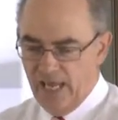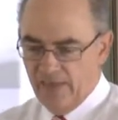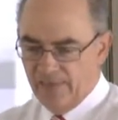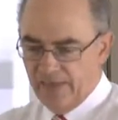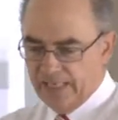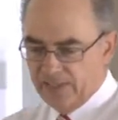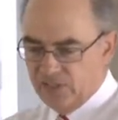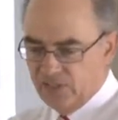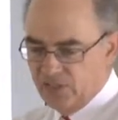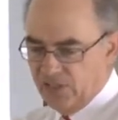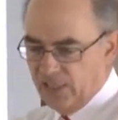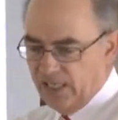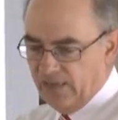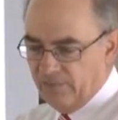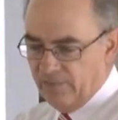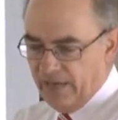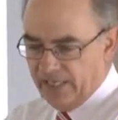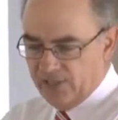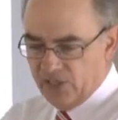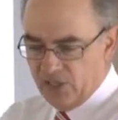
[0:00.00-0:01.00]
that sea
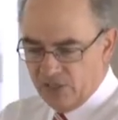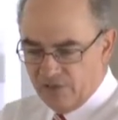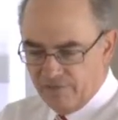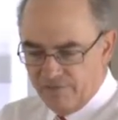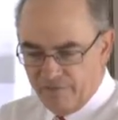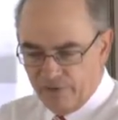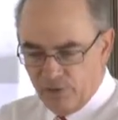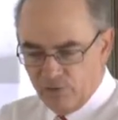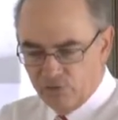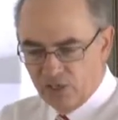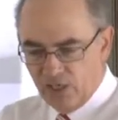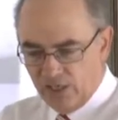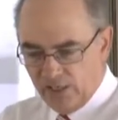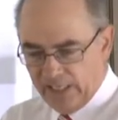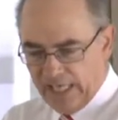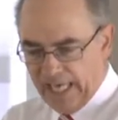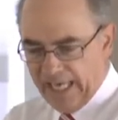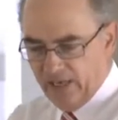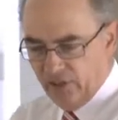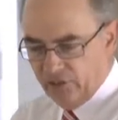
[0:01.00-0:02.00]
makes its futile,
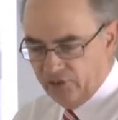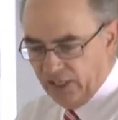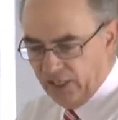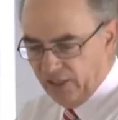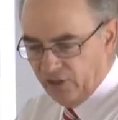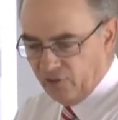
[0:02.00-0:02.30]
chaotic,